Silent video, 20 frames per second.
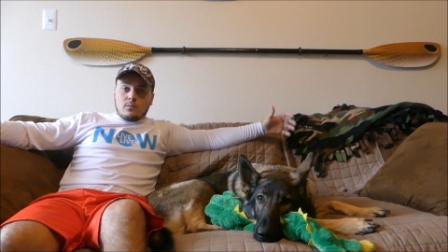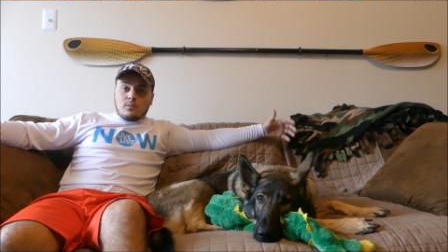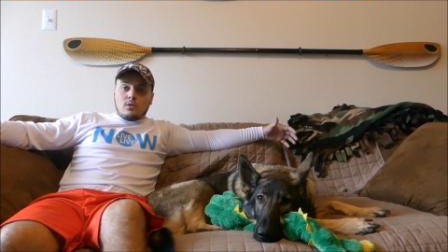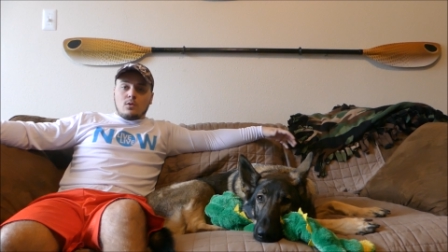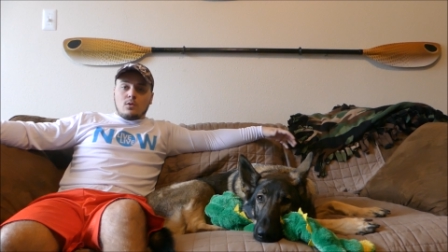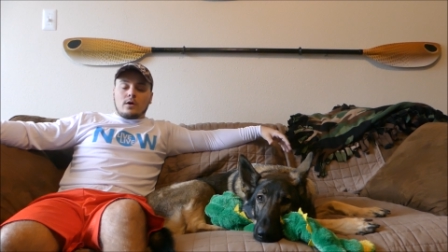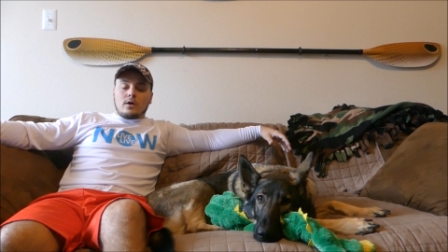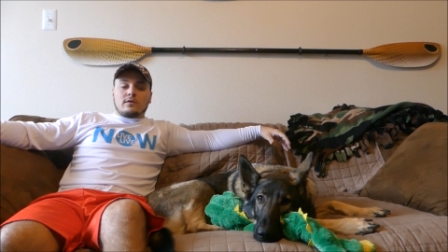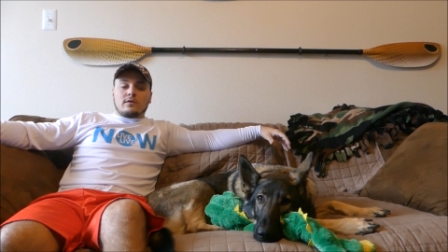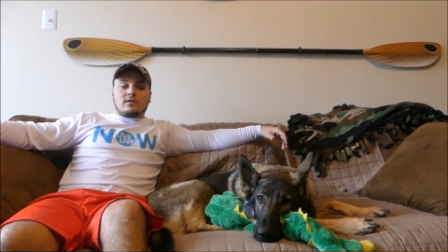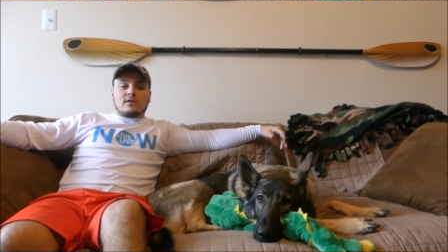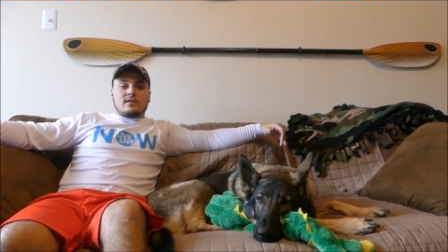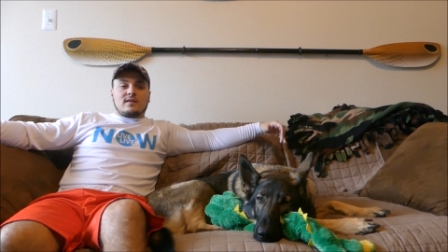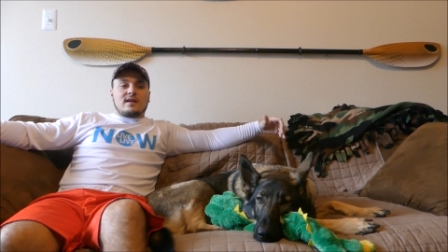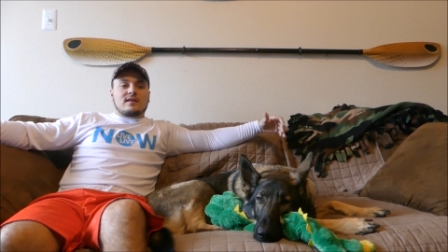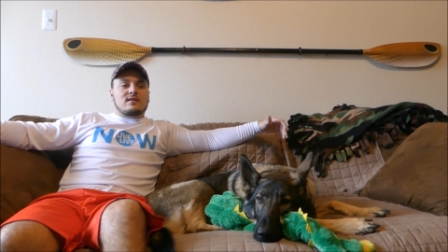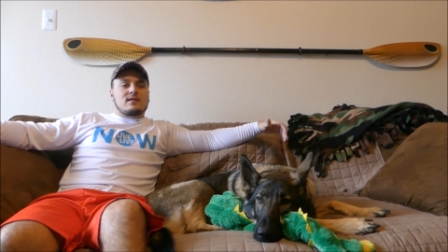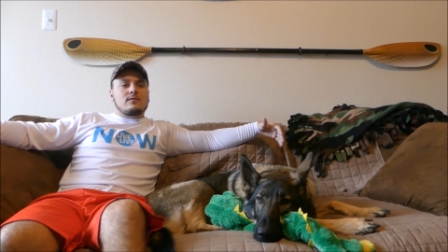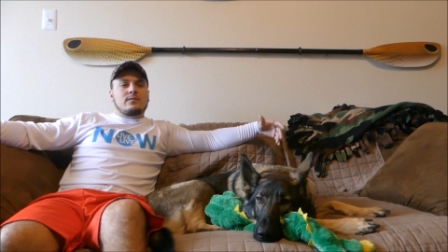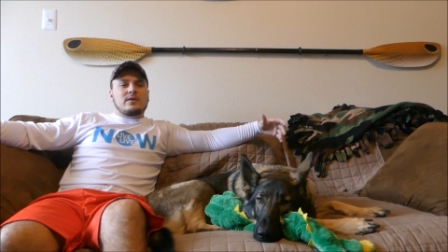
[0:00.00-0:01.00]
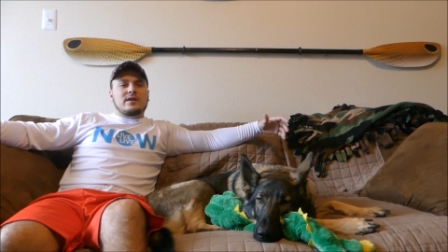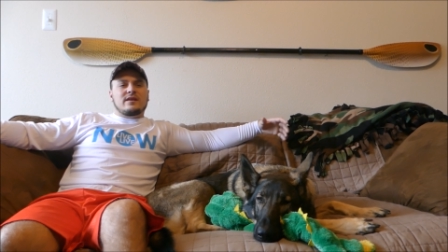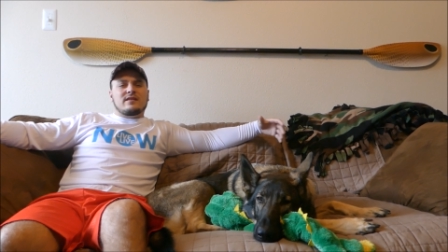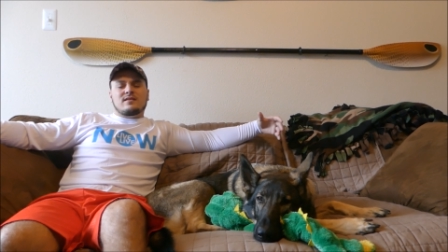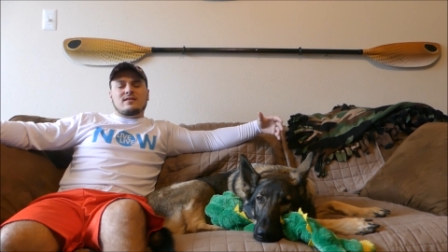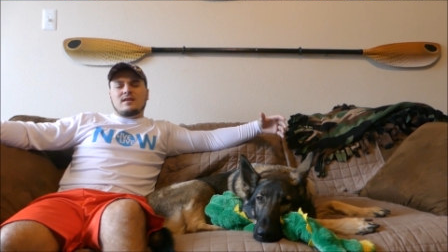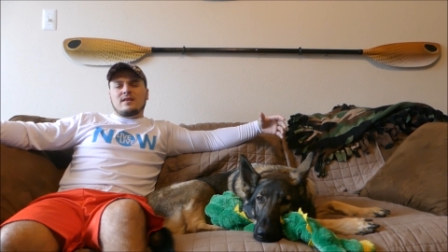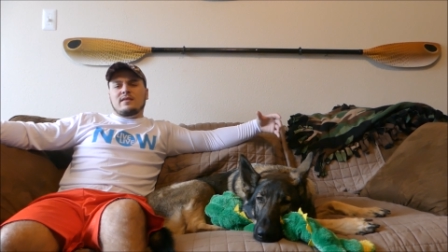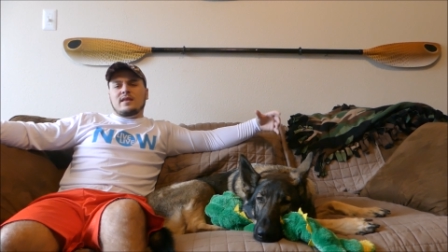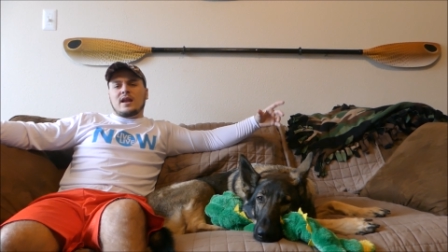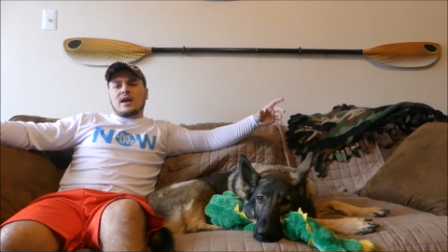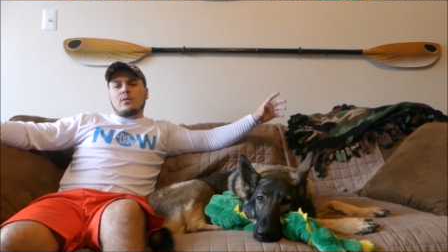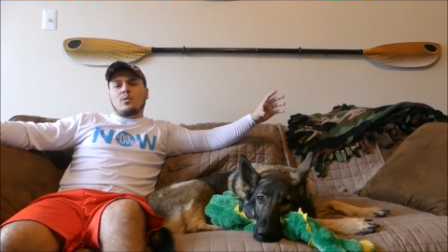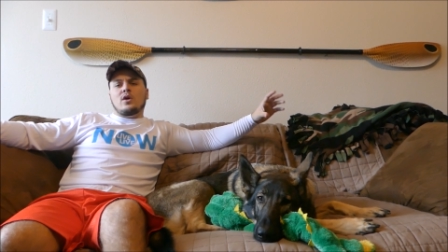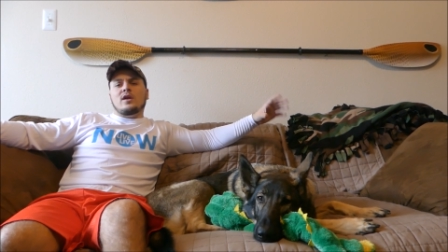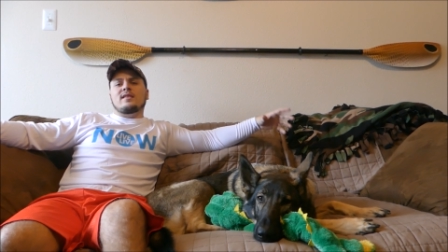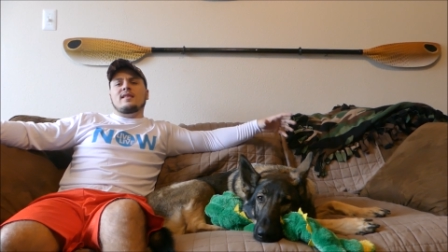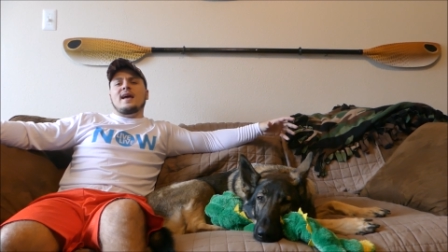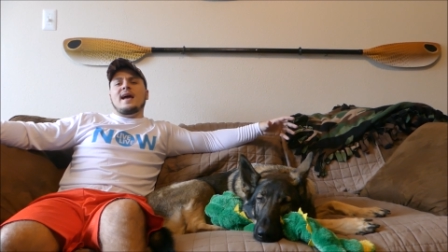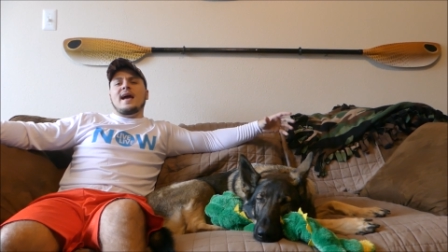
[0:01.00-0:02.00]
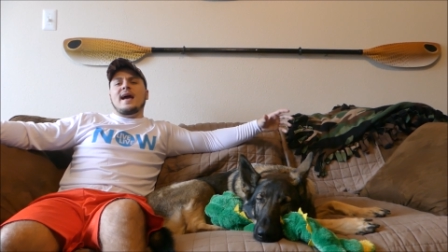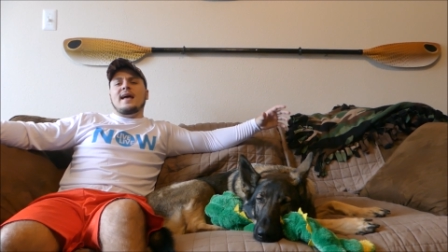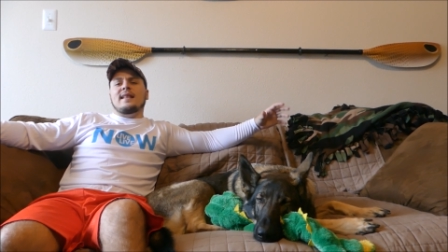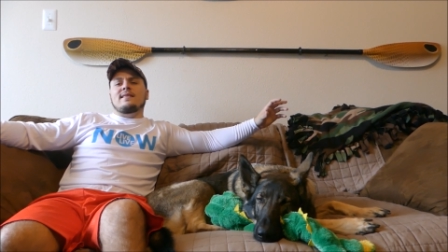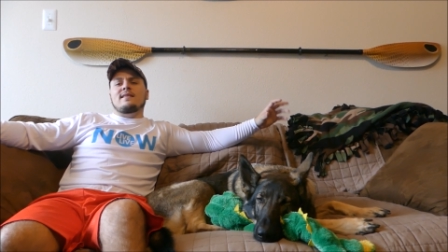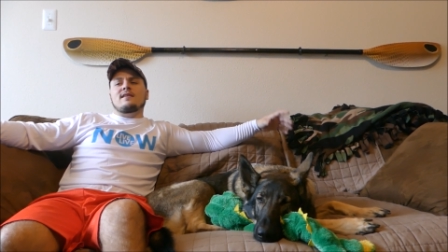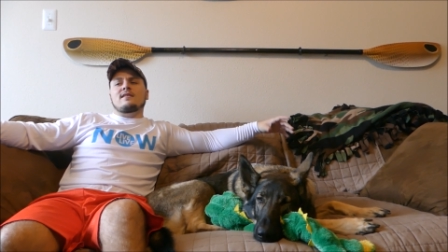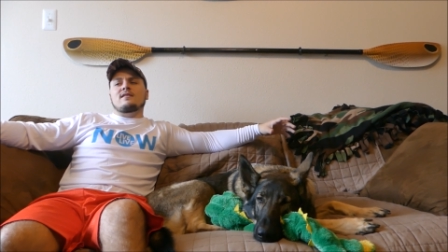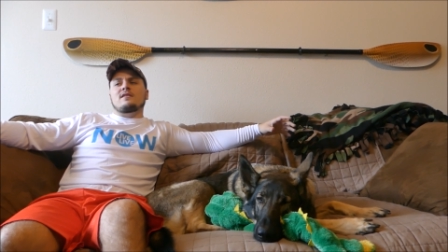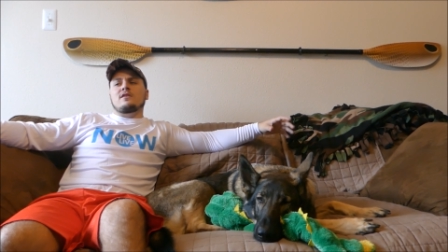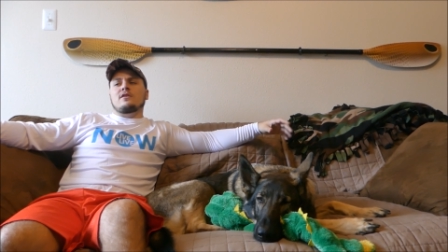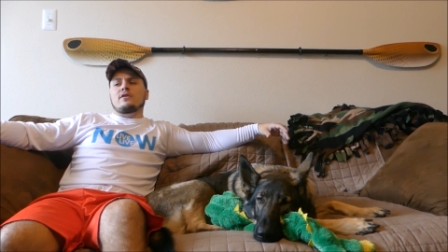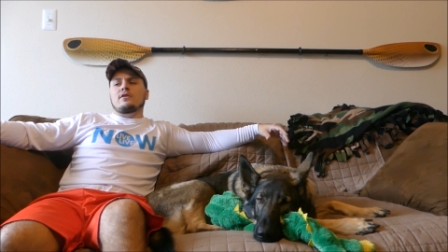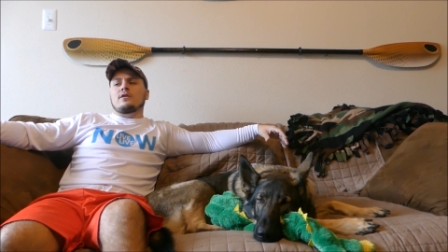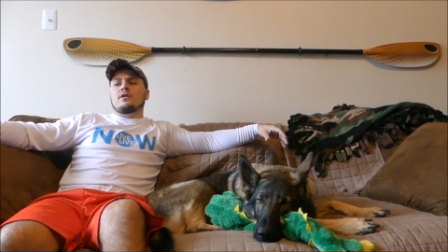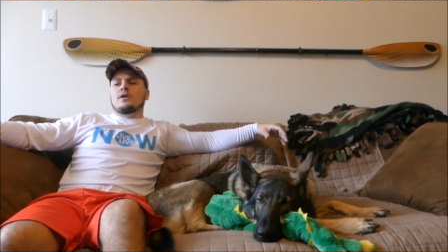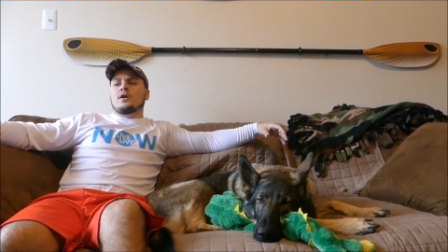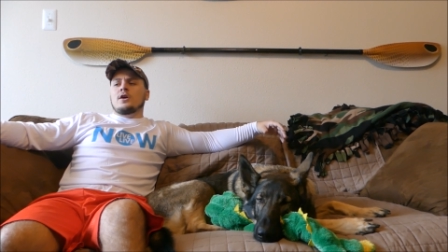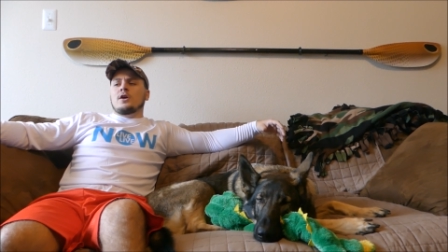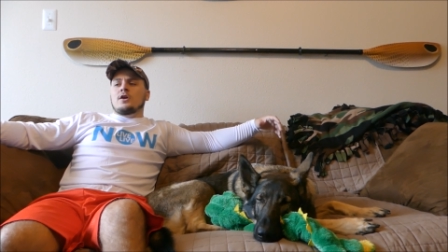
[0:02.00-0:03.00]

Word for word: reports, and that's the biggest thing that I wanted to add this year.